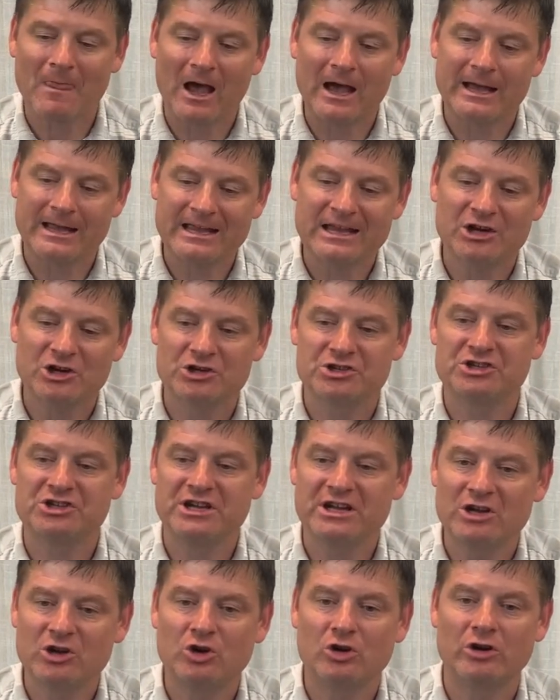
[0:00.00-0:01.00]
Uh, he or
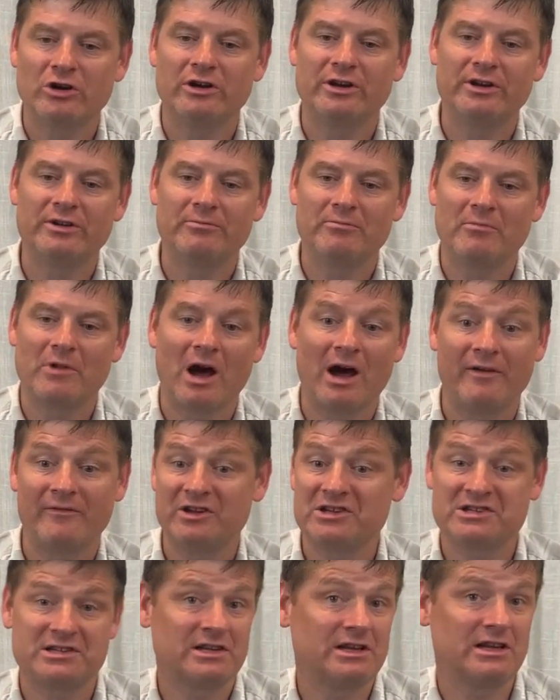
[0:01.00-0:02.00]
she could
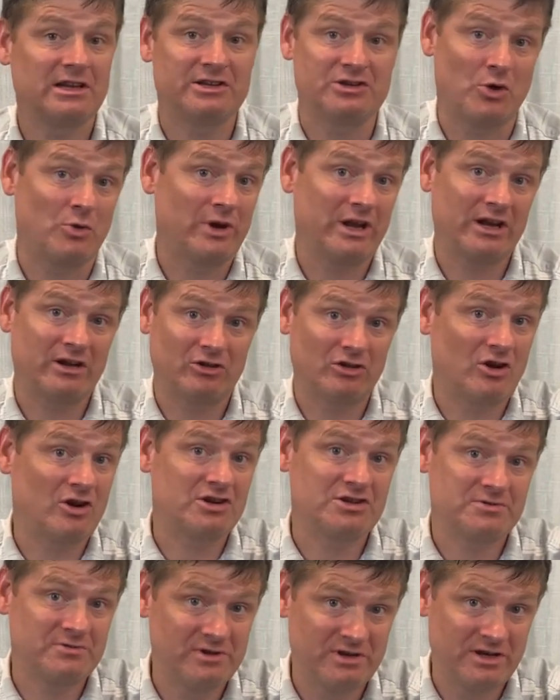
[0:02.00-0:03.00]
obviously donate a
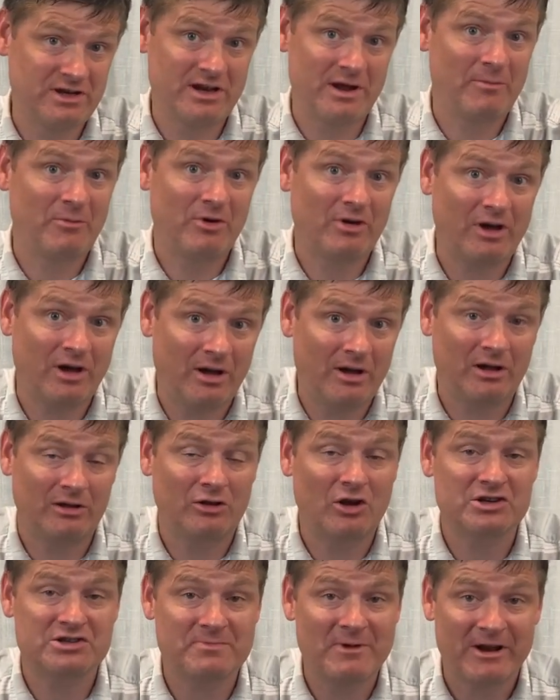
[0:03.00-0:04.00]
large number, uh, a
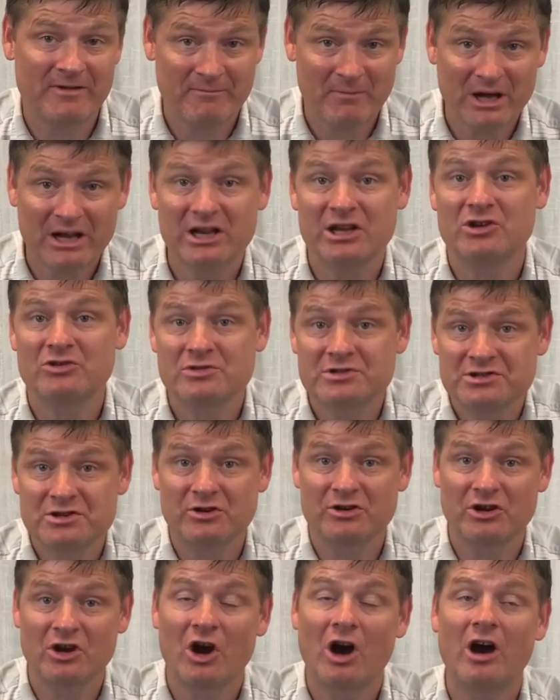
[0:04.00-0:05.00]
large amount of money to a
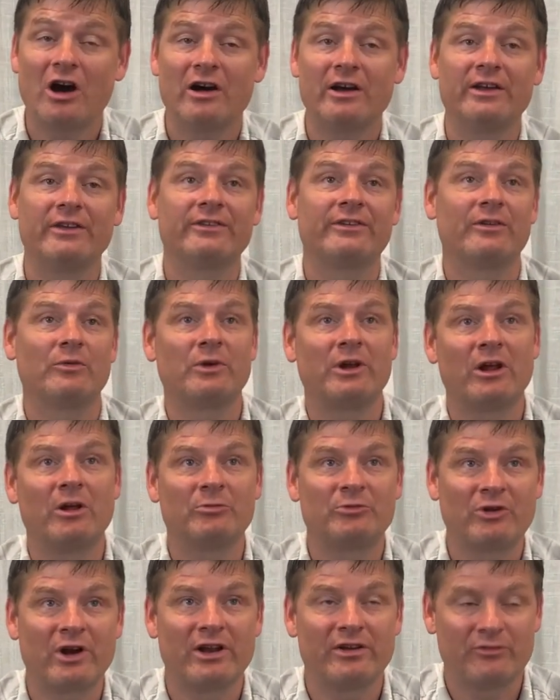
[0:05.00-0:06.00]
certain cause that would
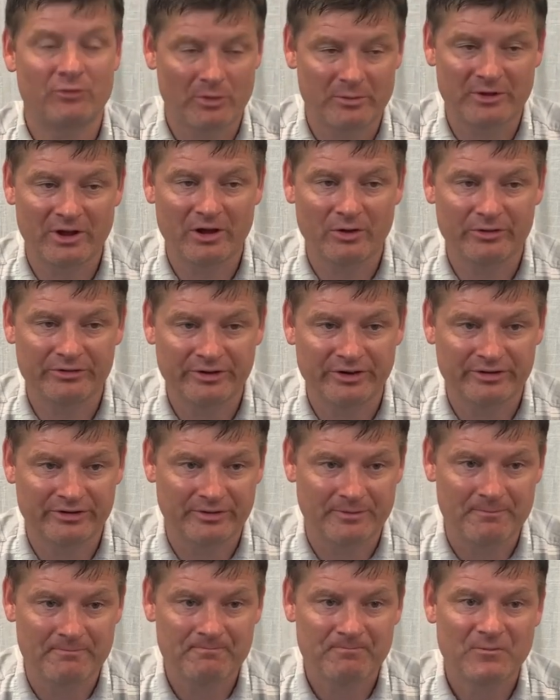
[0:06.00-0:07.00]
help transform the health
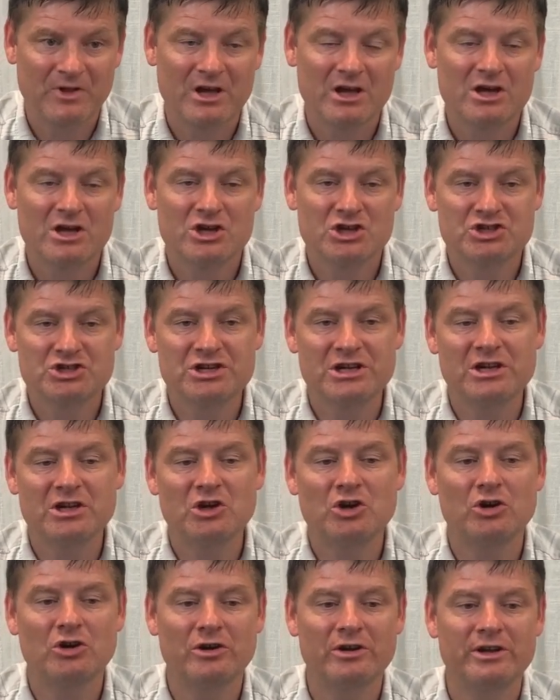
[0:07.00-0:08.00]
system. She
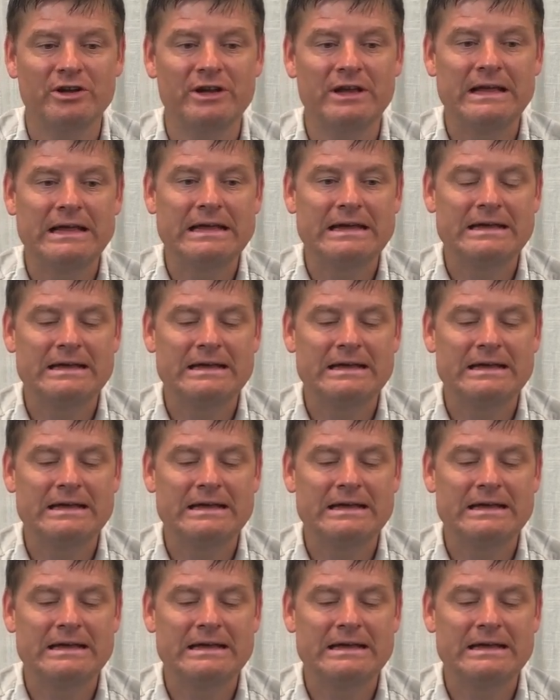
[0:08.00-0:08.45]
could